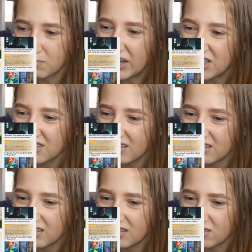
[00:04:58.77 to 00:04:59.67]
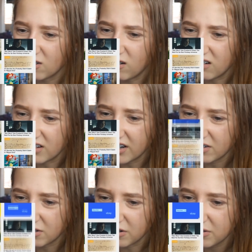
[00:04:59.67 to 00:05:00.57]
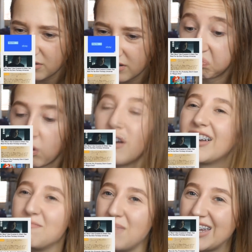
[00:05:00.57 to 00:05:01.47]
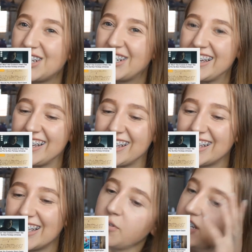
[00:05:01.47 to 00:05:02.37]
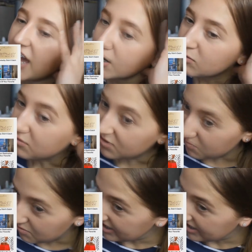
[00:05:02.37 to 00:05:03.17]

Manger? God, I don't know, manger. Which animals were